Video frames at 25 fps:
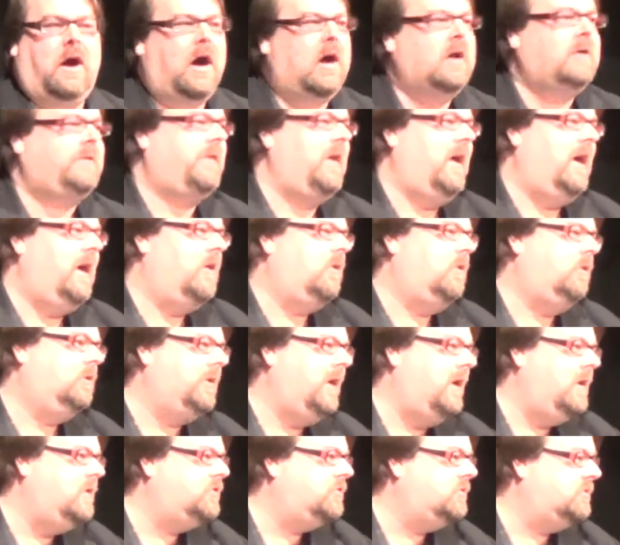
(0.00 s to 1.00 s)
Hark the Herald
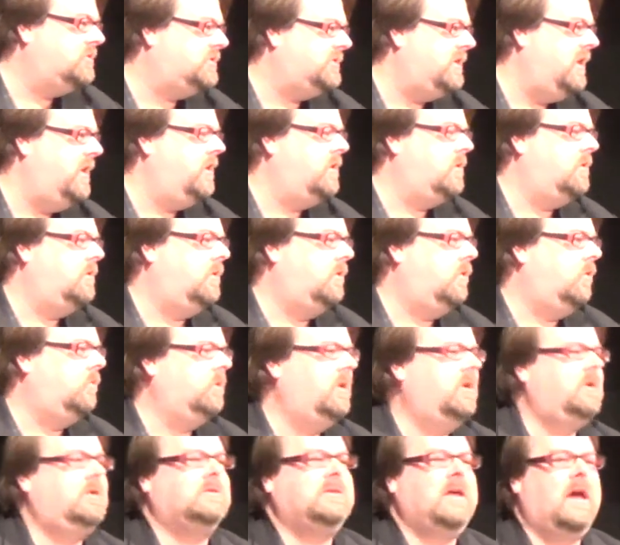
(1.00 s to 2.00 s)
Angels Sing or O
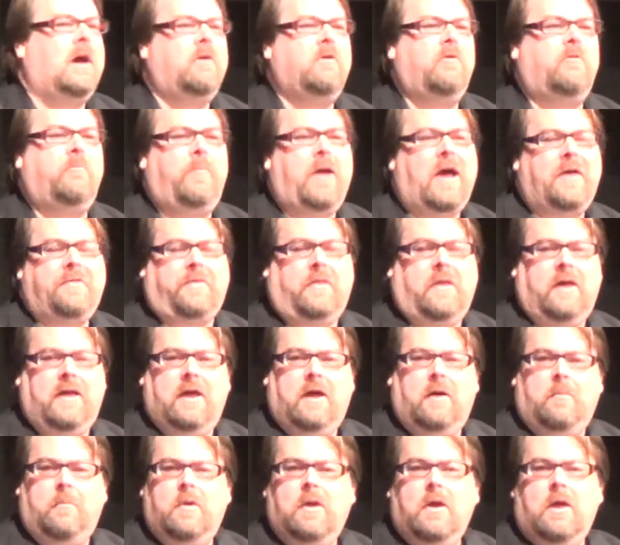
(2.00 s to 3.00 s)
Little Town of
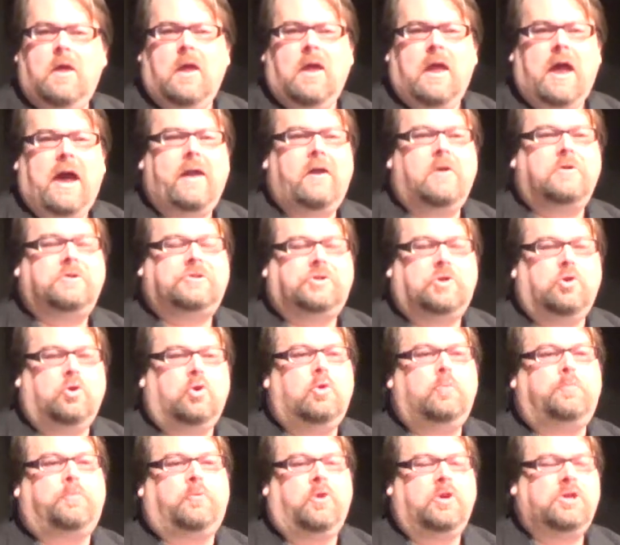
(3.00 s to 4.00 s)
Bethlehem at our
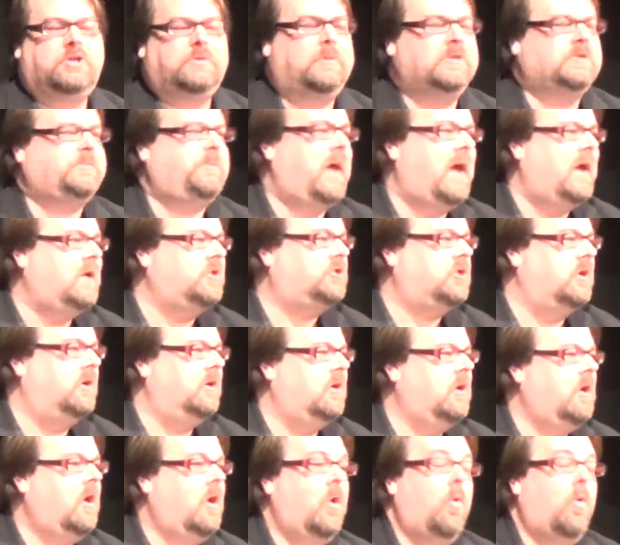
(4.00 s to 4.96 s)
school Christmas pageant.